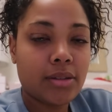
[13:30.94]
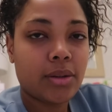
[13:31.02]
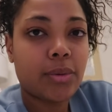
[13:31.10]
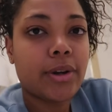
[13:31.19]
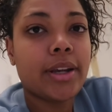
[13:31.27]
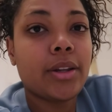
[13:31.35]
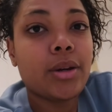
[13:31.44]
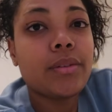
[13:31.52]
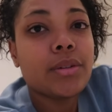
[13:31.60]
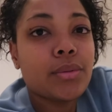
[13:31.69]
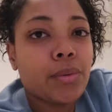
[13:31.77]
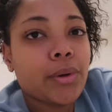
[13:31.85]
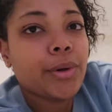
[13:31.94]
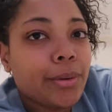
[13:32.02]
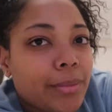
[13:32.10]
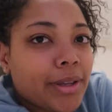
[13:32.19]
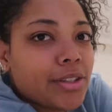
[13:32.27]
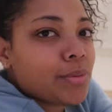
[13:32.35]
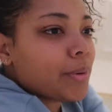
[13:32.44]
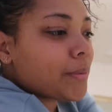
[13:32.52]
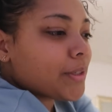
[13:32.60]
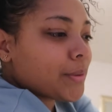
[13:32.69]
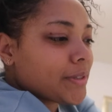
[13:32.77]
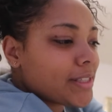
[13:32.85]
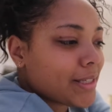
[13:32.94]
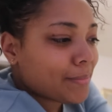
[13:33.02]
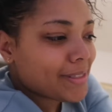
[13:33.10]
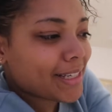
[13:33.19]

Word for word: So we're in Nova's room because we were doing some